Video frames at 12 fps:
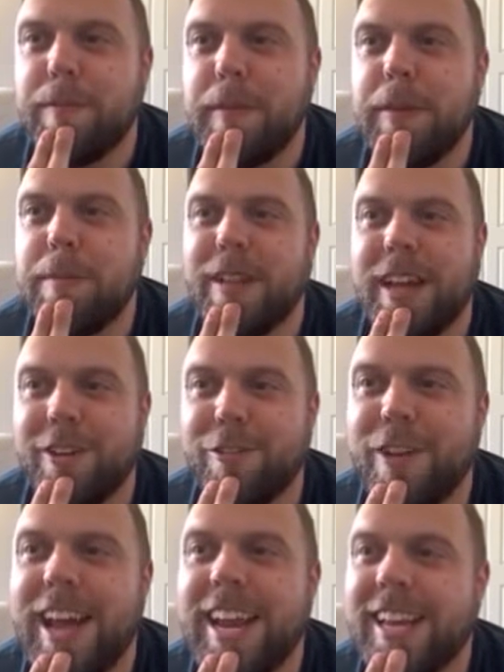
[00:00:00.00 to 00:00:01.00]
people on
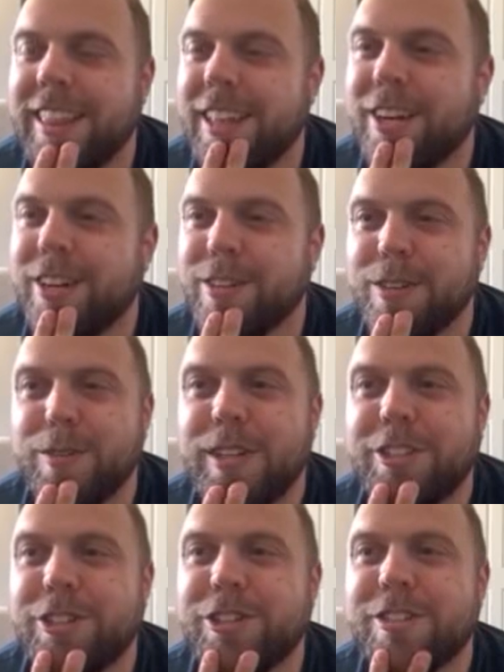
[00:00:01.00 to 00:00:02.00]
Reddit, though,
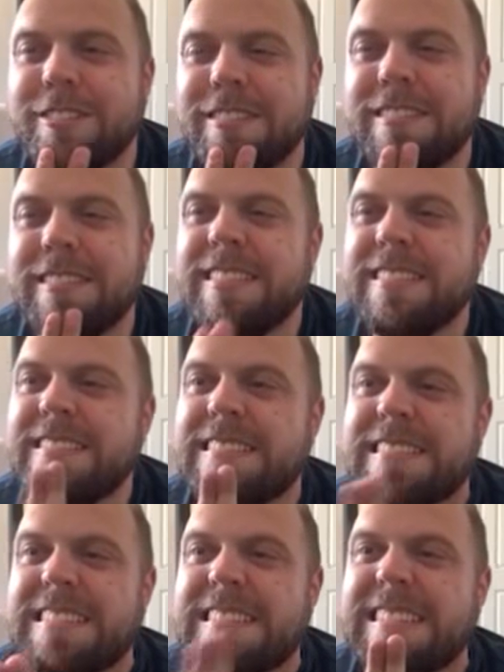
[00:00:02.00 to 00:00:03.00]
which I
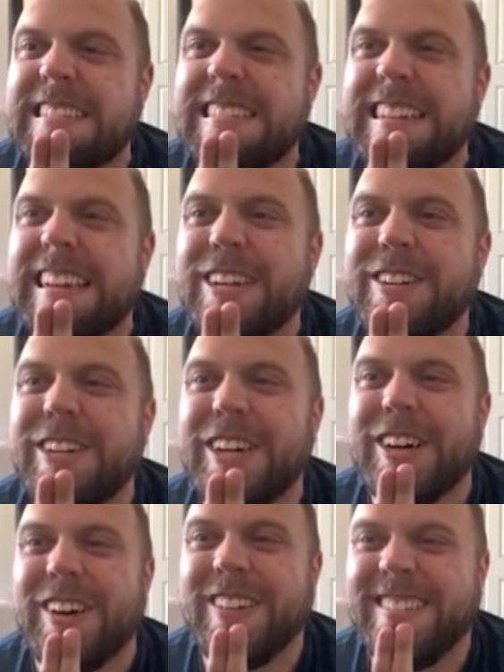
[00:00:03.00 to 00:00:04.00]
don't
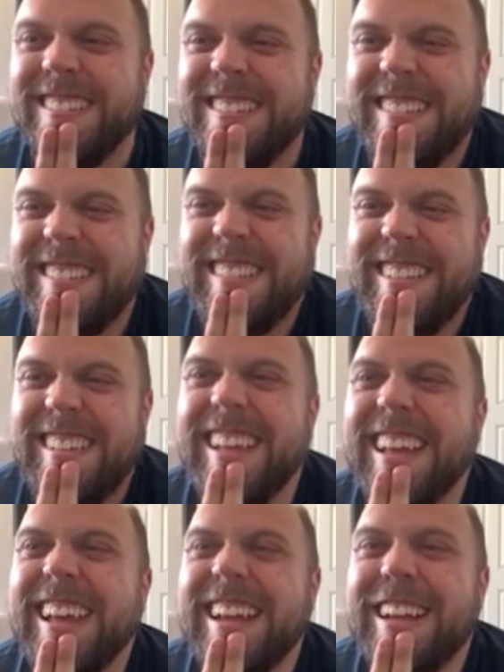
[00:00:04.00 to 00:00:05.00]
know.
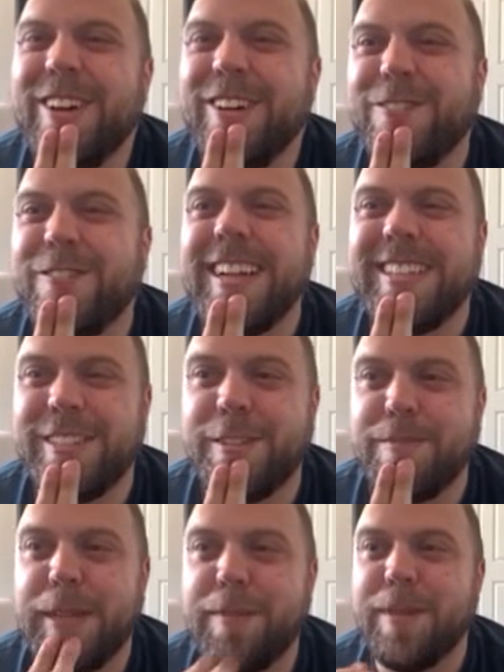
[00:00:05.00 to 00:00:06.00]
No offense to
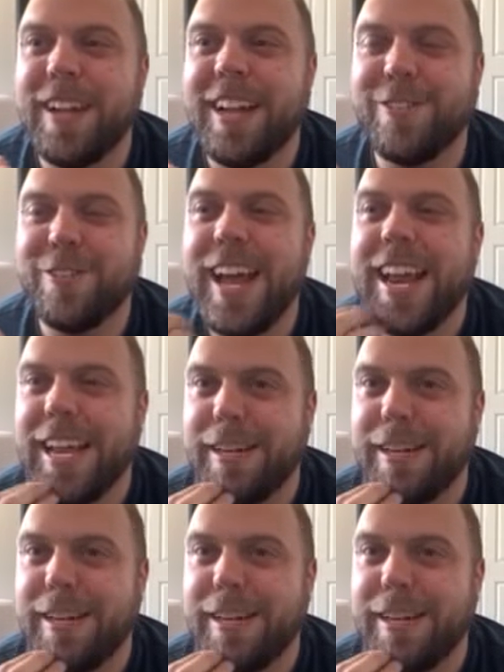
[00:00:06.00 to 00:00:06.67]
people on Reddit.